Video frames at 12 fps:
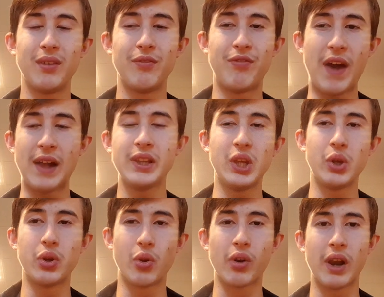value
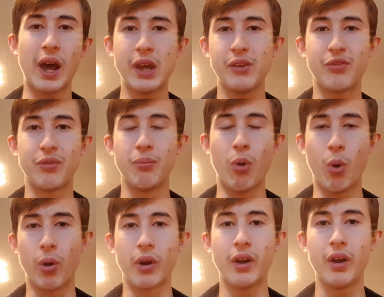your life
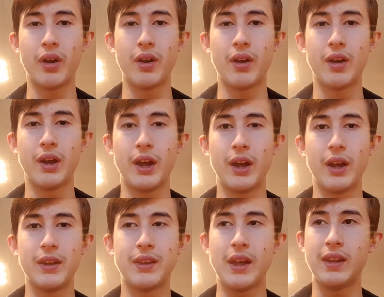more
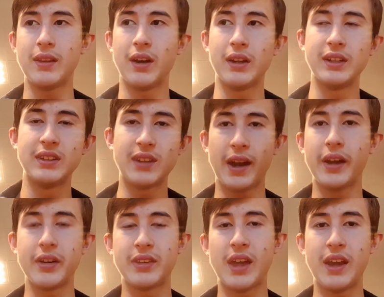than an
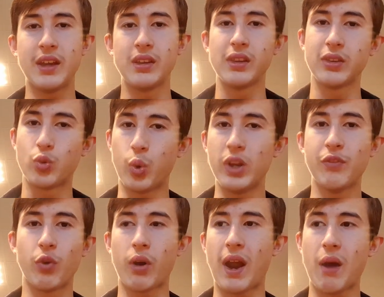entire day,
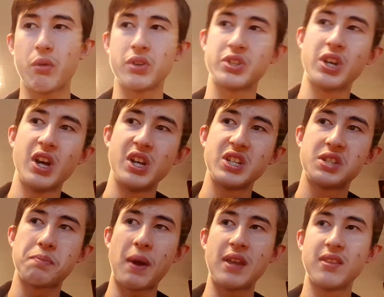24 hours
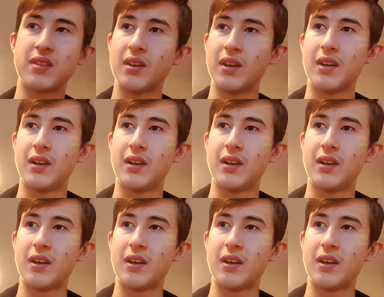spent